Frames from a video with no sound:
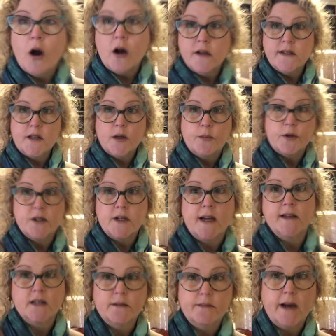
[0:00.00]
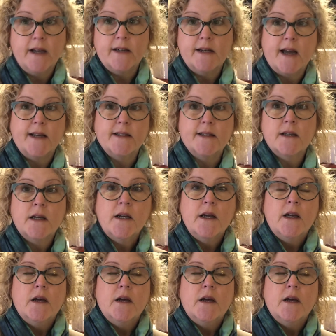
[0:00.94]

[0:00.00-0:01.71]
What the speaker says: also protected by dust.